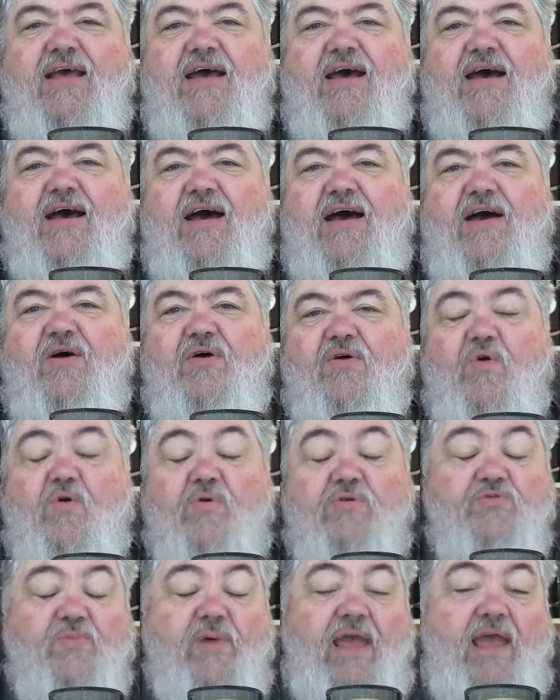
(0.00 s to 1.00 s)
Of
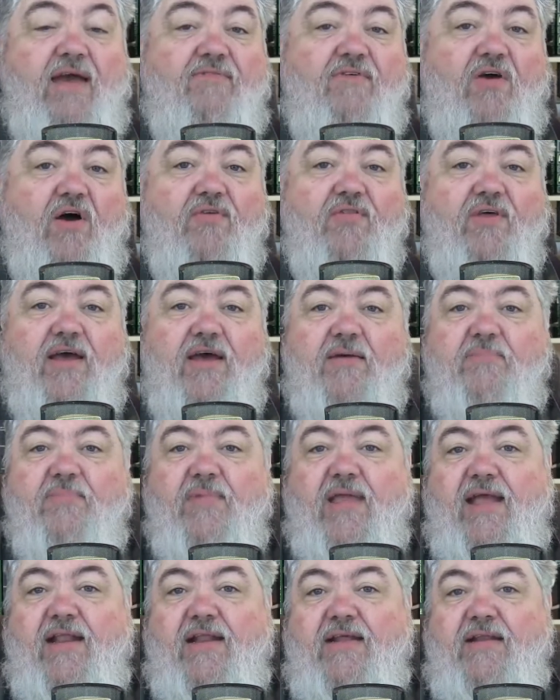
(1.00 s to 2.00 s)
course, we have all the
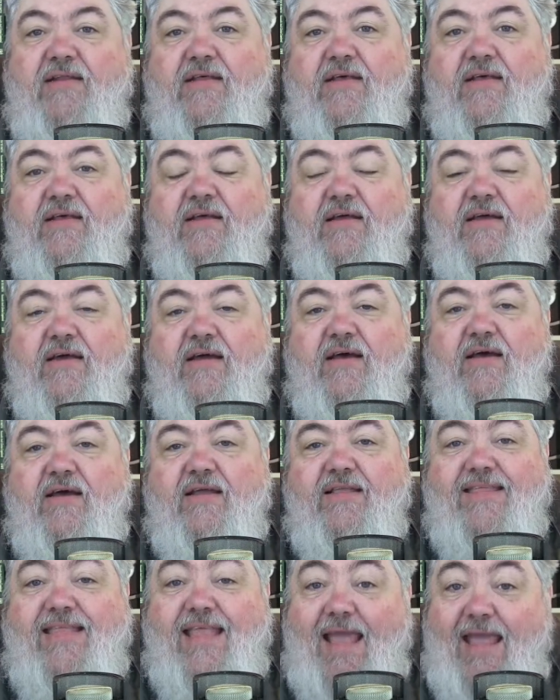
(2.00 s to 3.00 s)

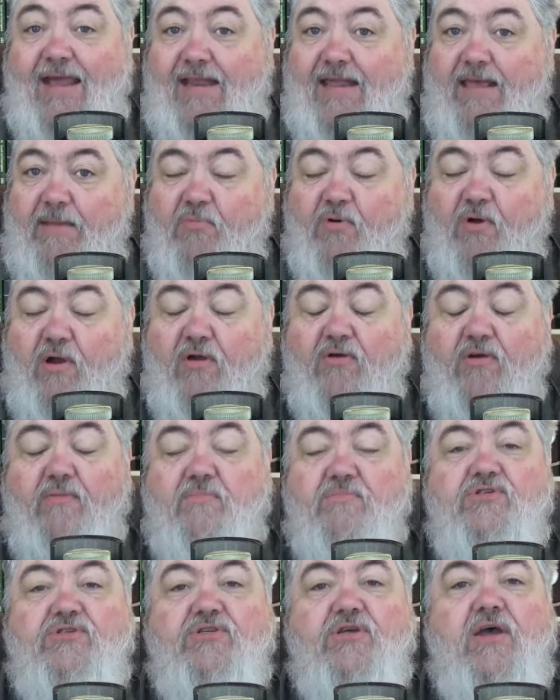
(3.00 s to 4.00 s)
updated daily
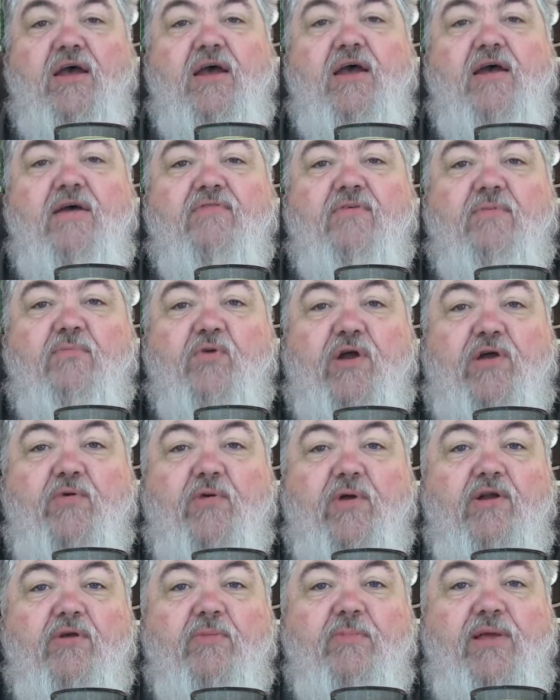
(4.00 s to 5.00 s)
programs from Rick
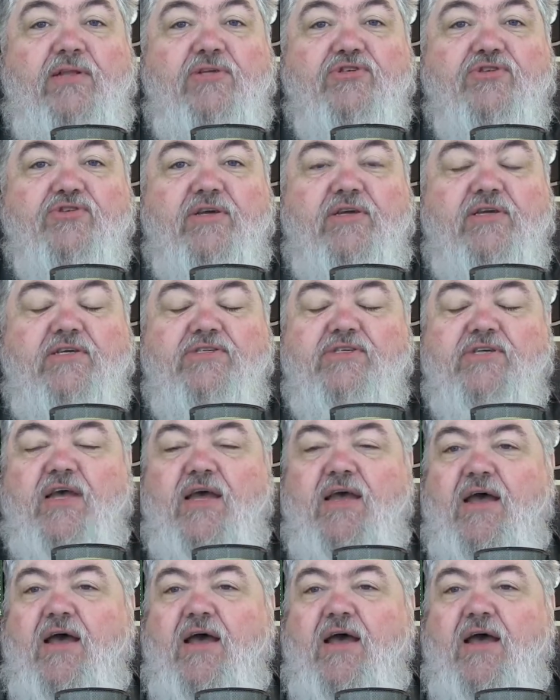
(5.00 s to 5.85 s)
Renner Ministries.